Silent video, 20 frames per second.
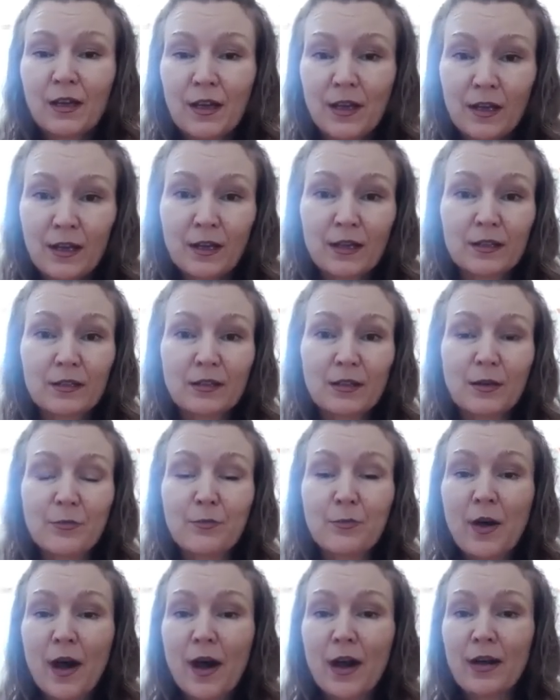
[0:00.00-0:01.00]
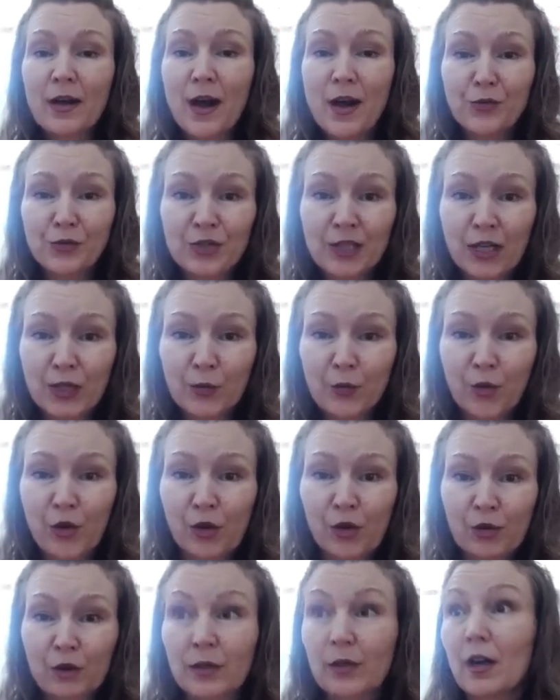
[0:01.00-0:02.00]
in my outside
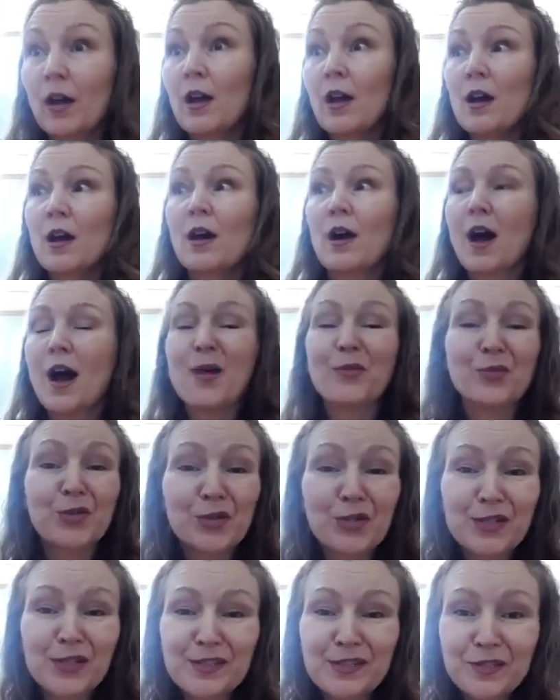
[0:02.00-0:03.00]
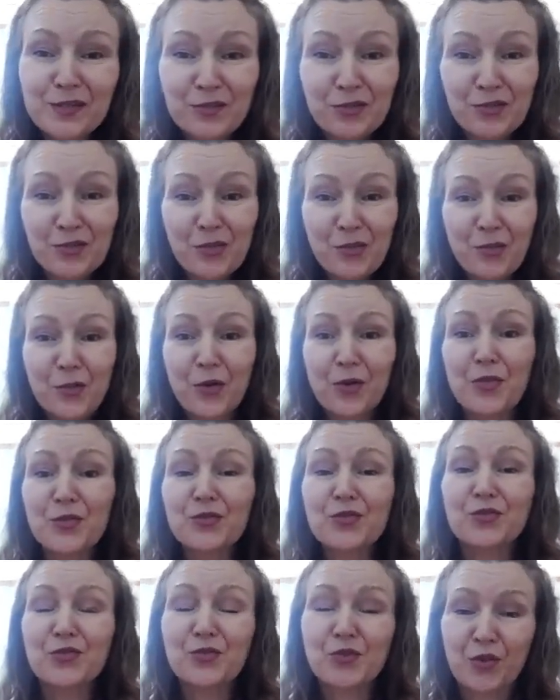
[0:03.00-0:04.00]
walk? I'm going to listen to the
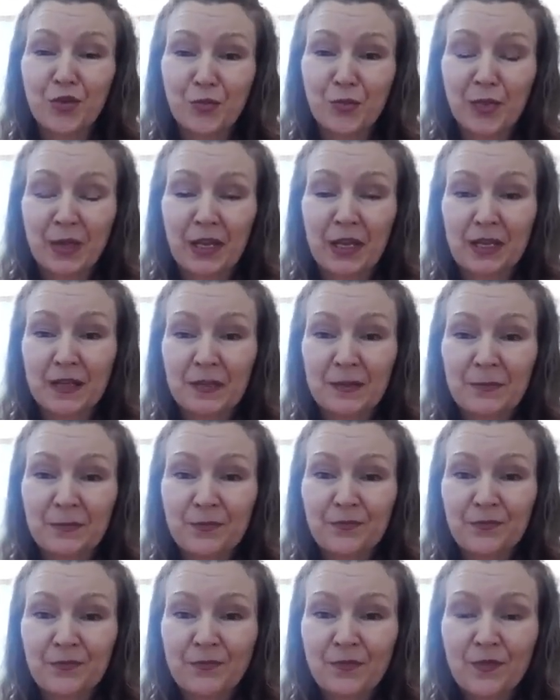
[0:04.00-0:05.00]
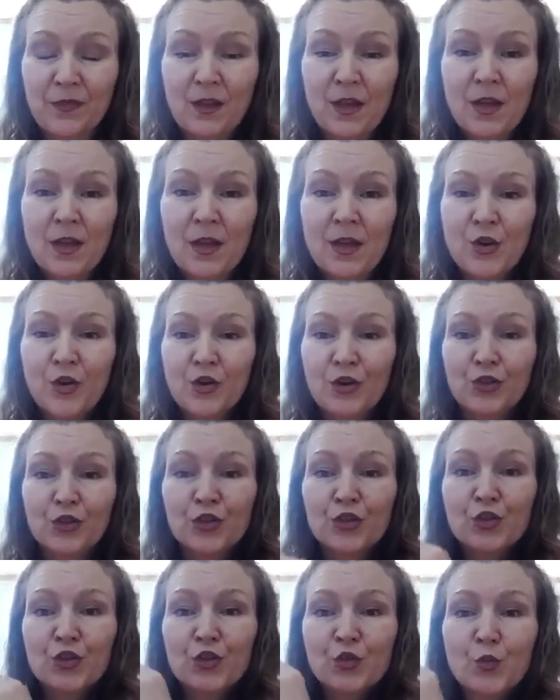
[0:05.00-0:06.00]
birds chirping.
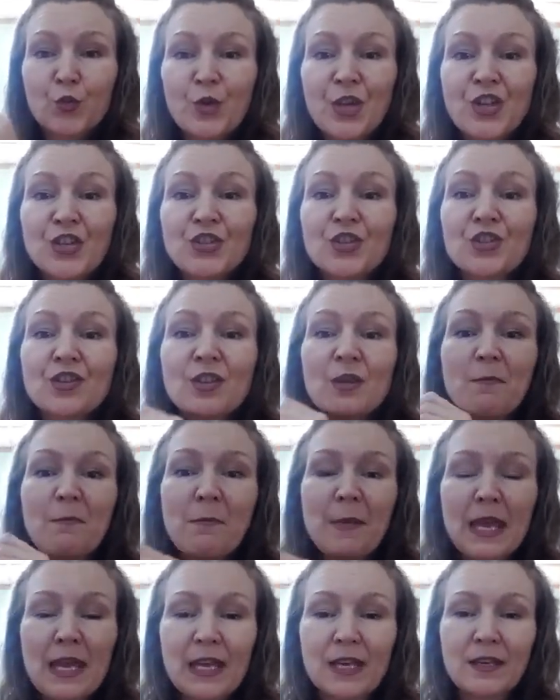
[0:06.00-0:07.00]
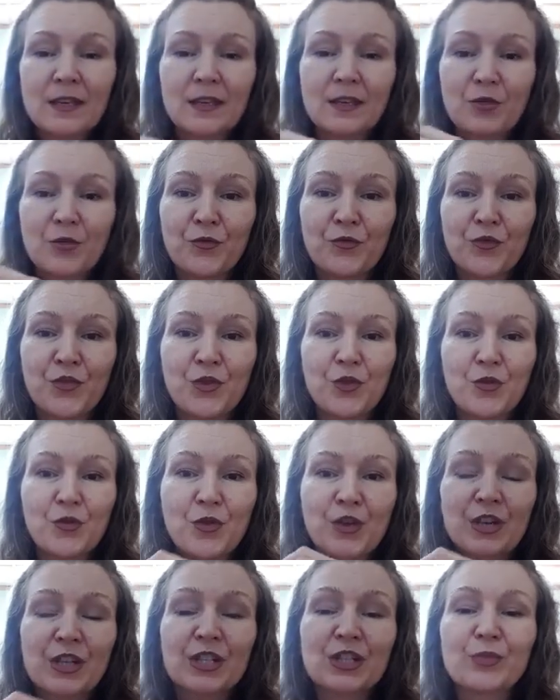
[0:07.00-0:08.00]
Switch the meaning of
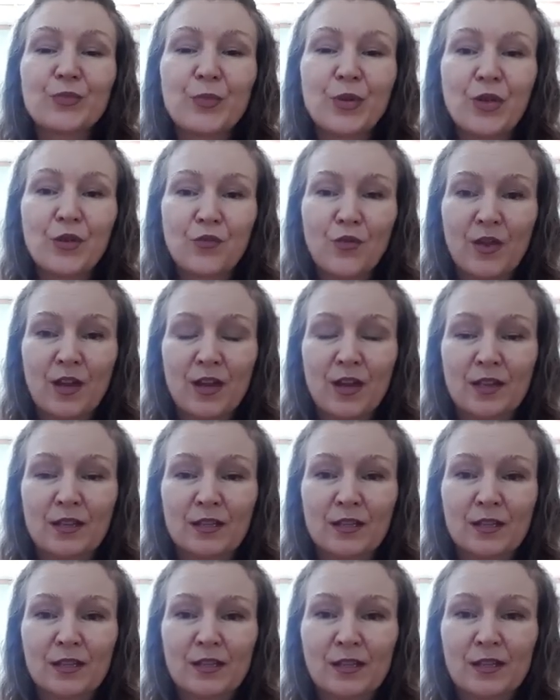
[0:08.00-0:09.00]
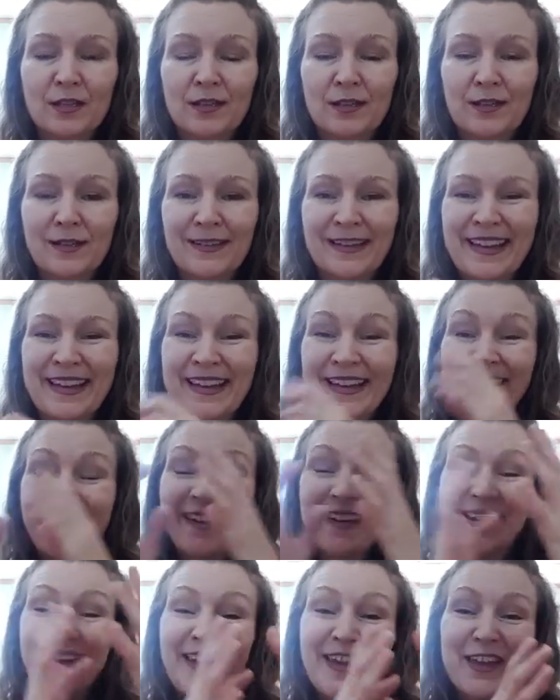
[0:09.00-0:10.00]
your experience
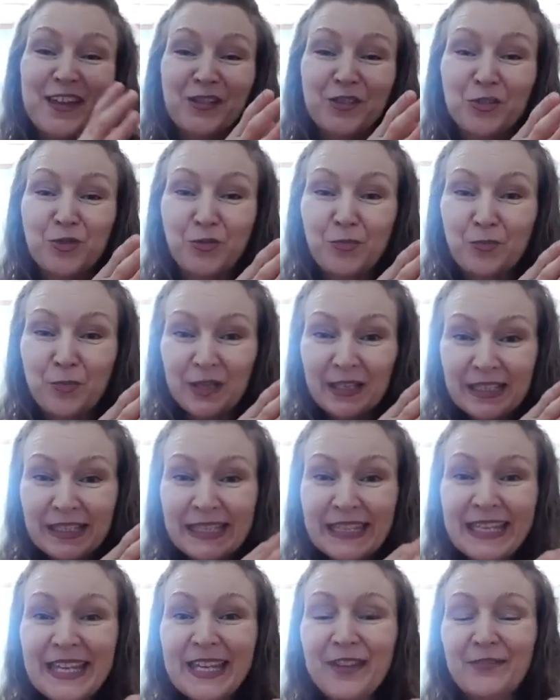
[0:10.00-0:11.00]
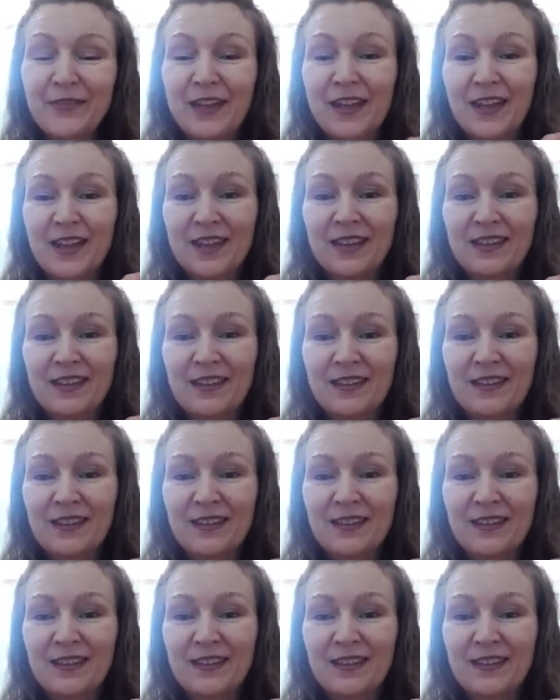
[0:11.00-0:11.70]
into believing